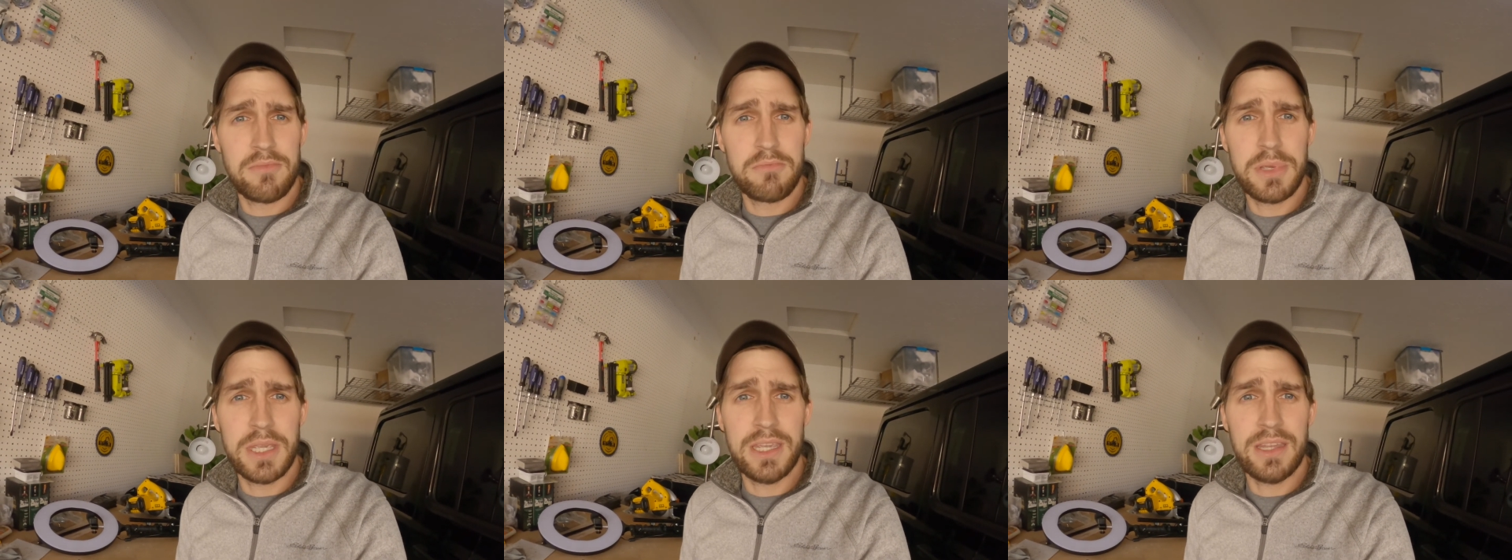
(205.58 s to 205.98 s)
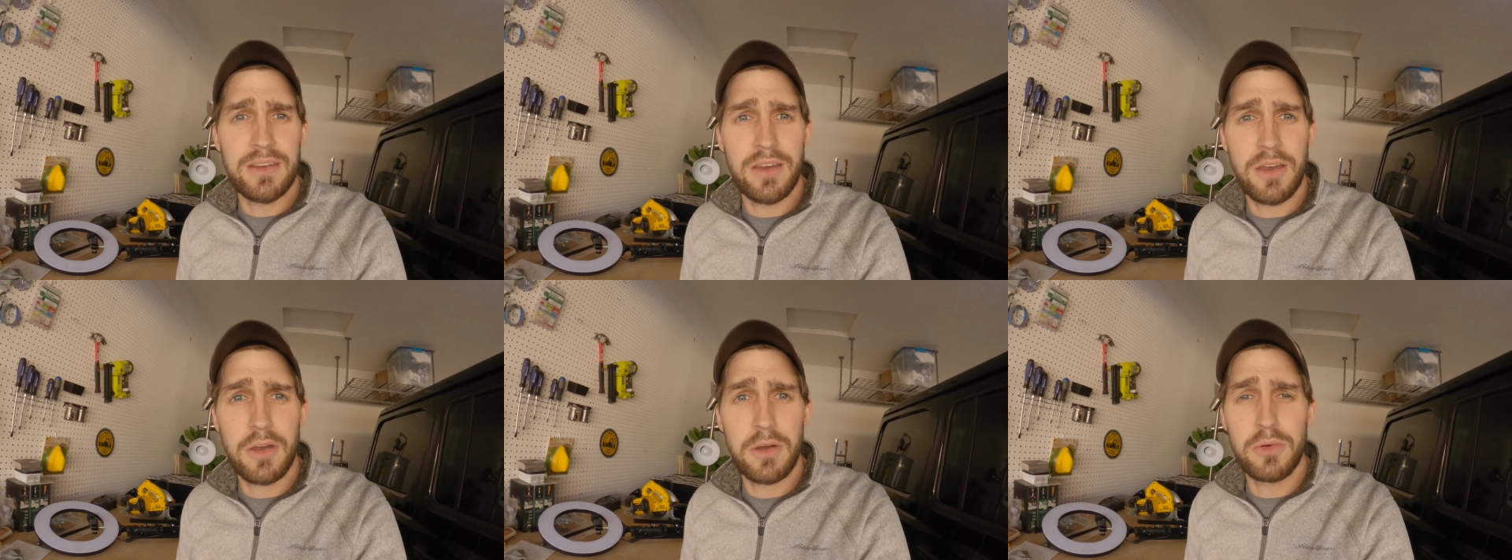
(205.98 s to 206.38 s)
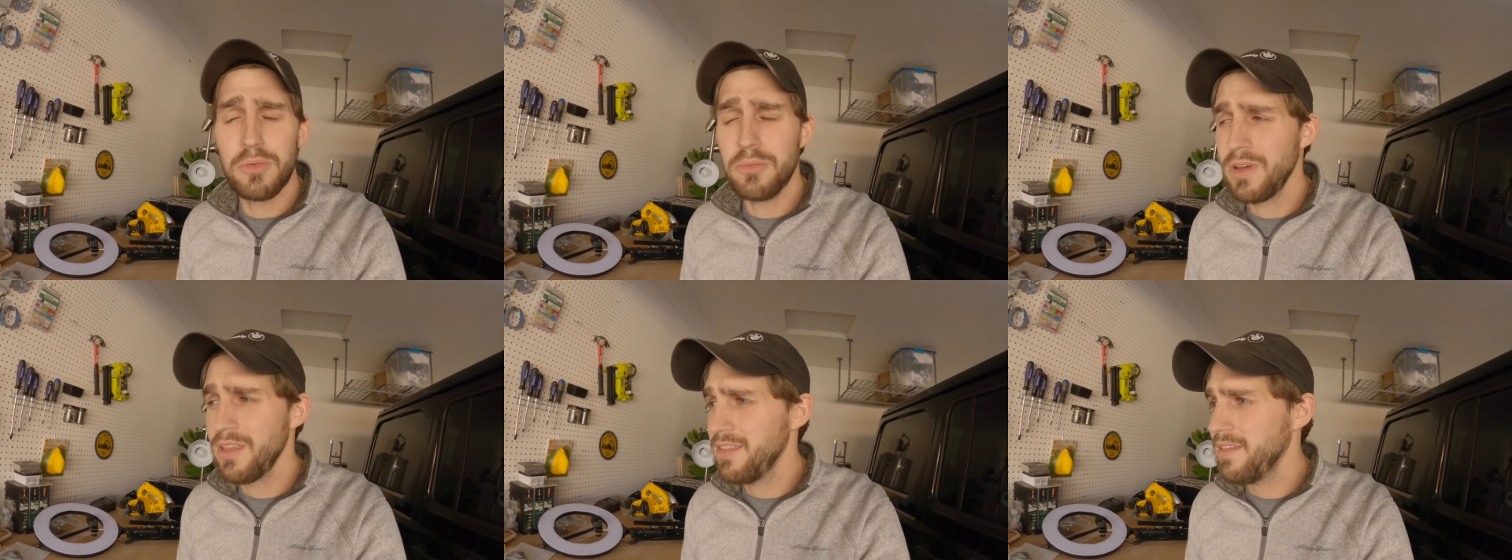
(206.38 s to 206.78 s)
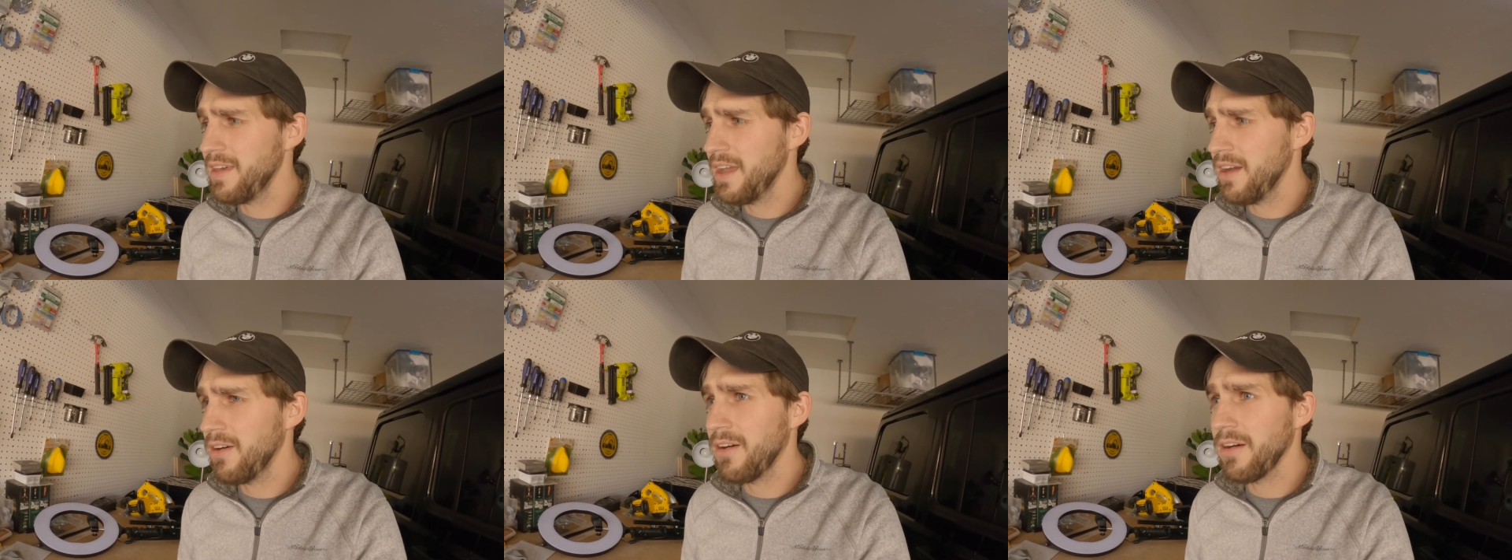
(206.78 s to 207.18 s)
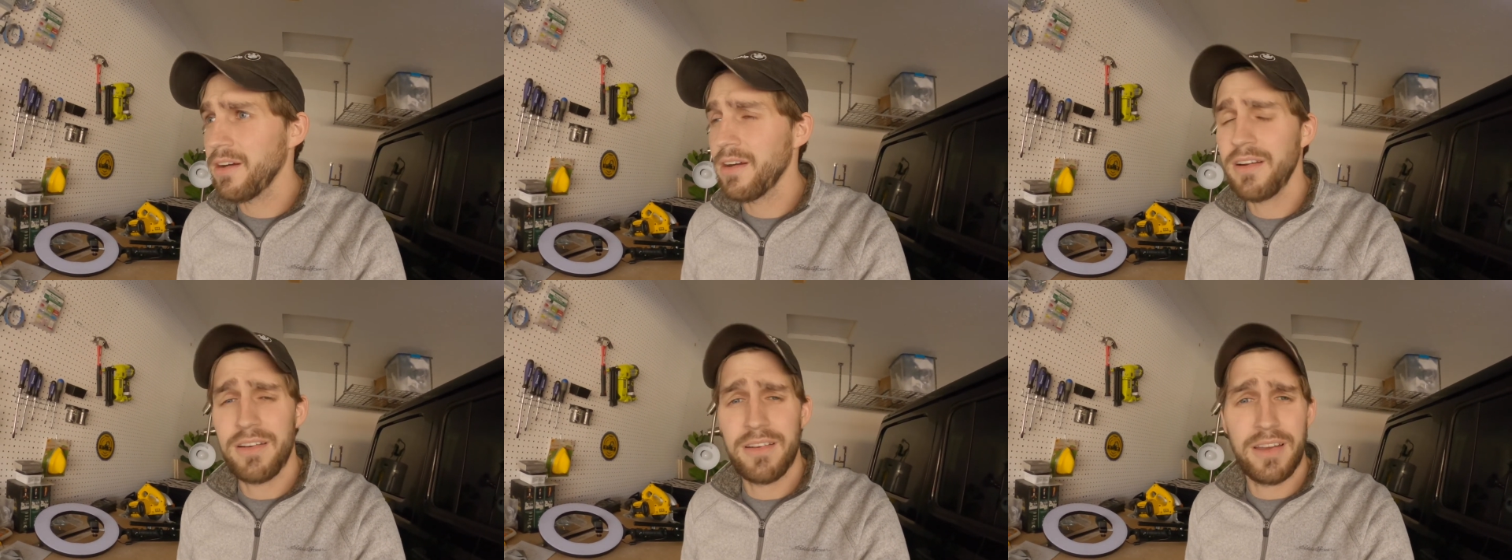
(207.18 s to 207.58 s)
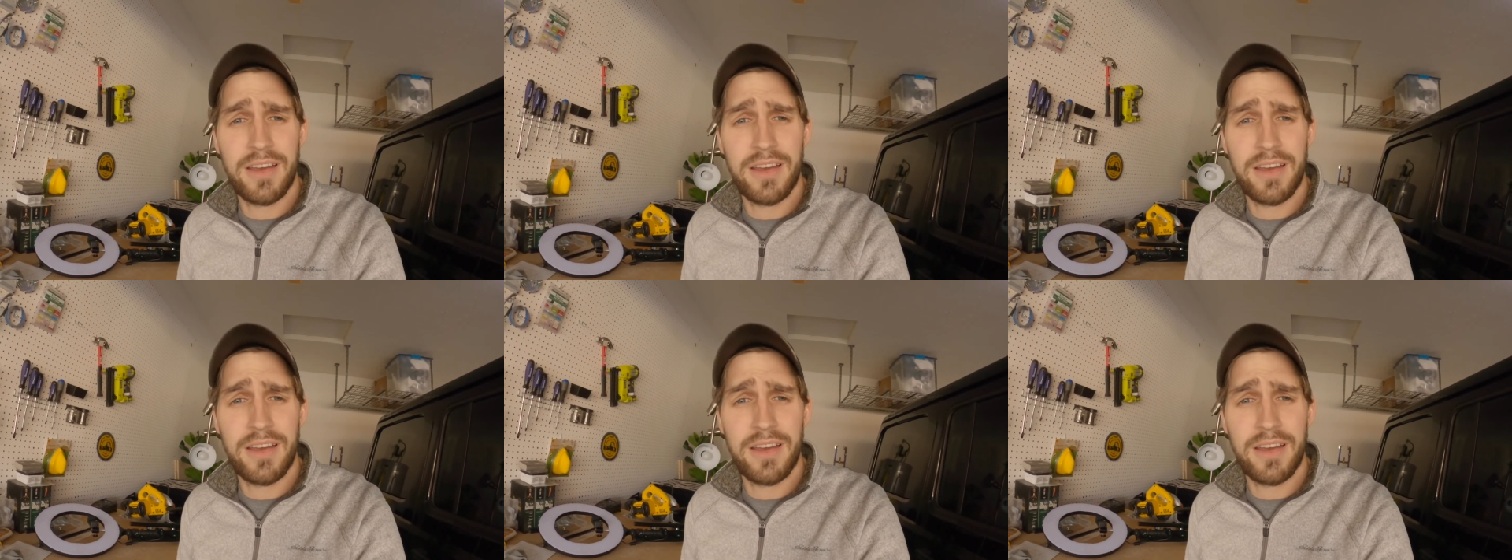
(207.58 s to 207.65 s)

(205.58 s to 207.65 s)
being whom they are,